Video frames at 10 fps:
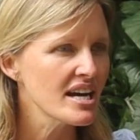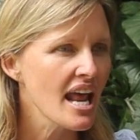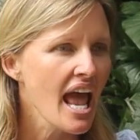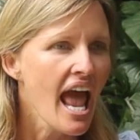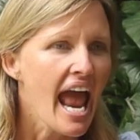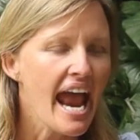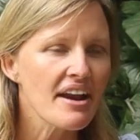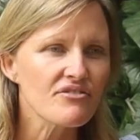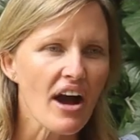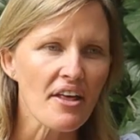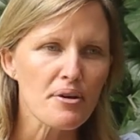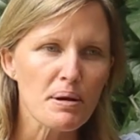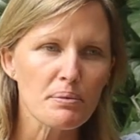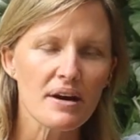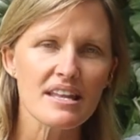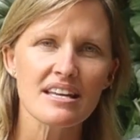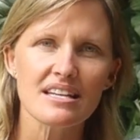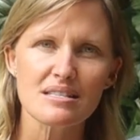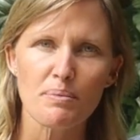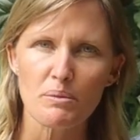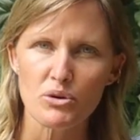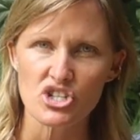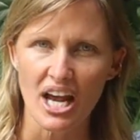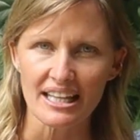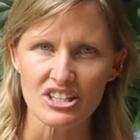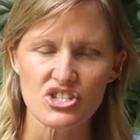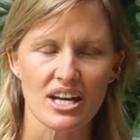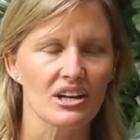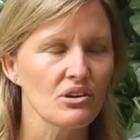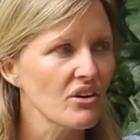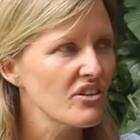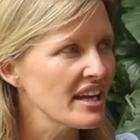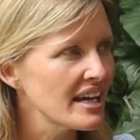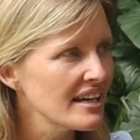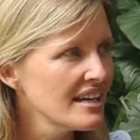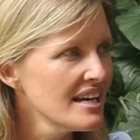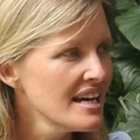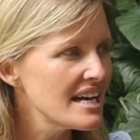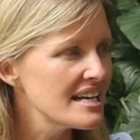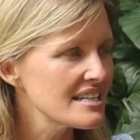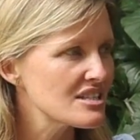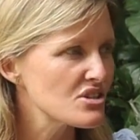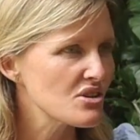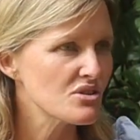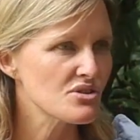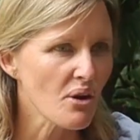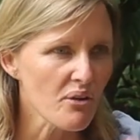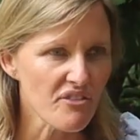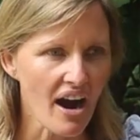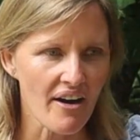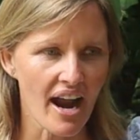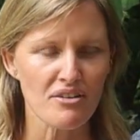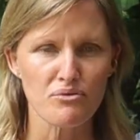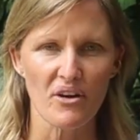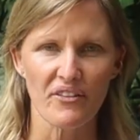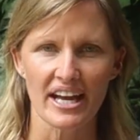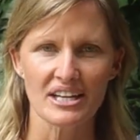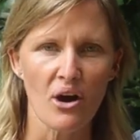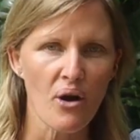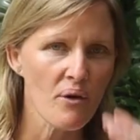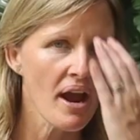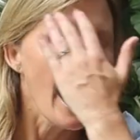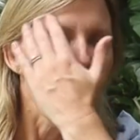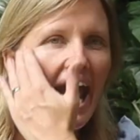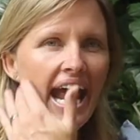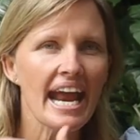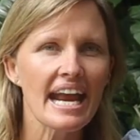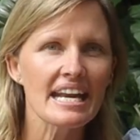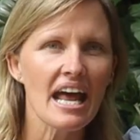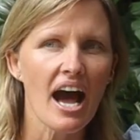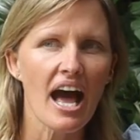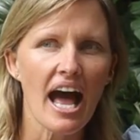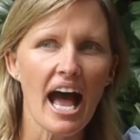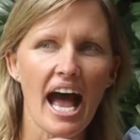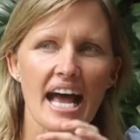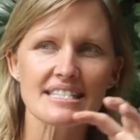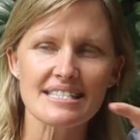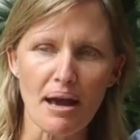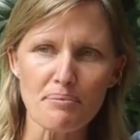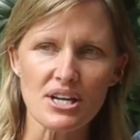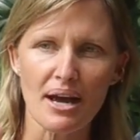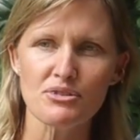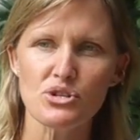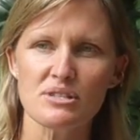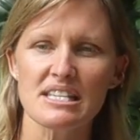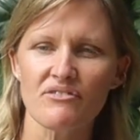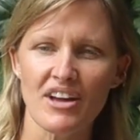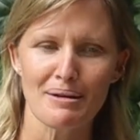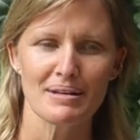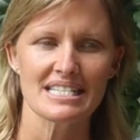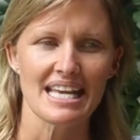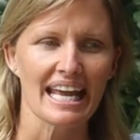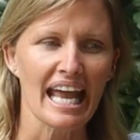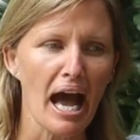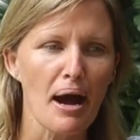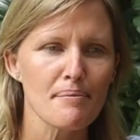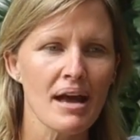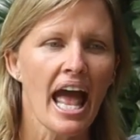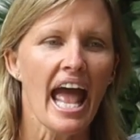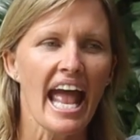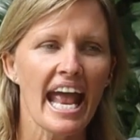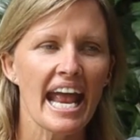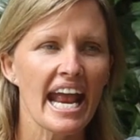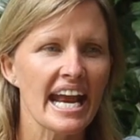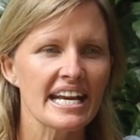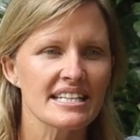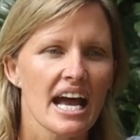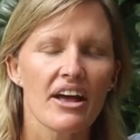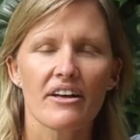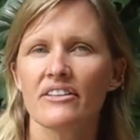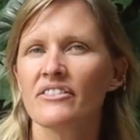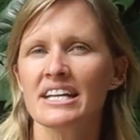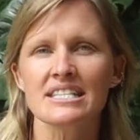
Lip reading: it. And for other people, I think it's a bit more challenging. It's so far out of what they know. And sometimes you see families that come and they